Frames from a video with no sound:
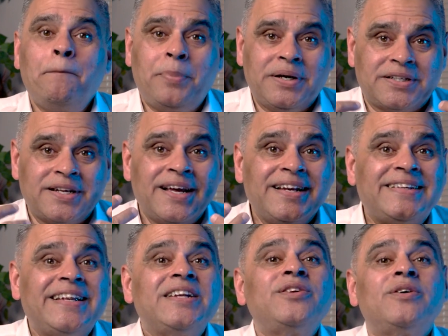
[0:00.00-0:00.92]
but
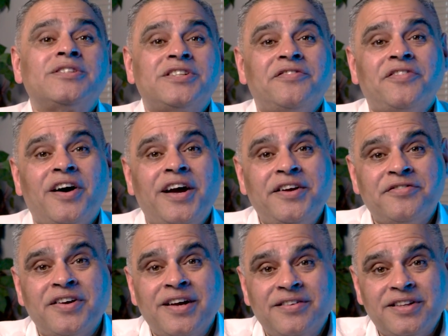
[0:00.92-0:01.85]
did not survive
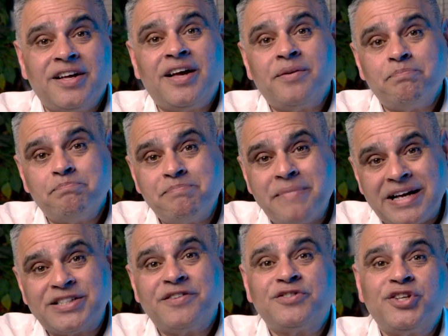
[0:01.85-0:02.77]
the
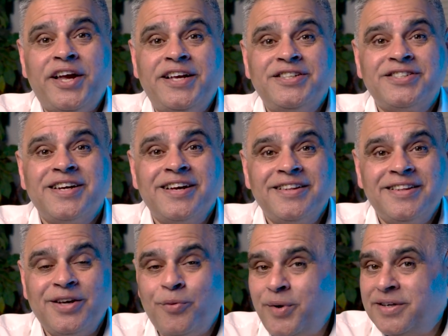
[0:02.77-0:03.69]
massive change
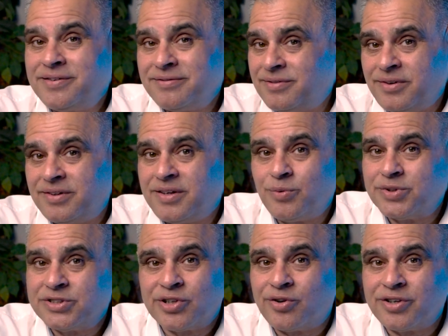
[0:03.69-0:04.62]
that
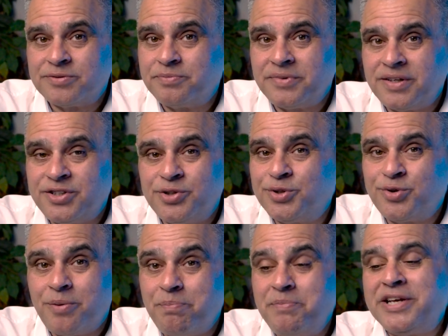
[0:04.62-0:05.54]
was across due to
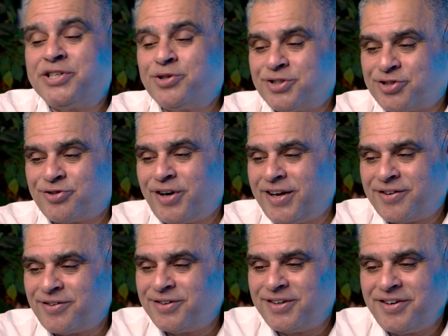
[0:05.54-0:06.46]
a meteor strike
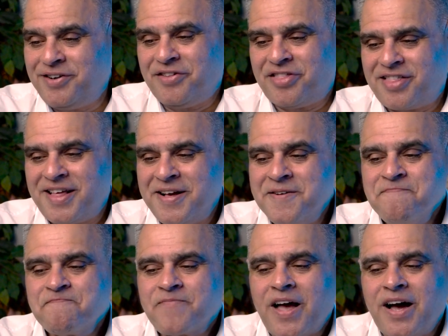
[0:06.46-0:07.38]
on Earth.
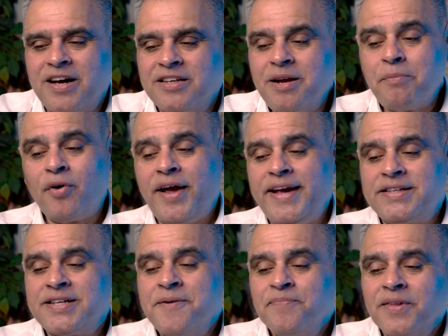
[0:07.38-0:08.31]
Number 8,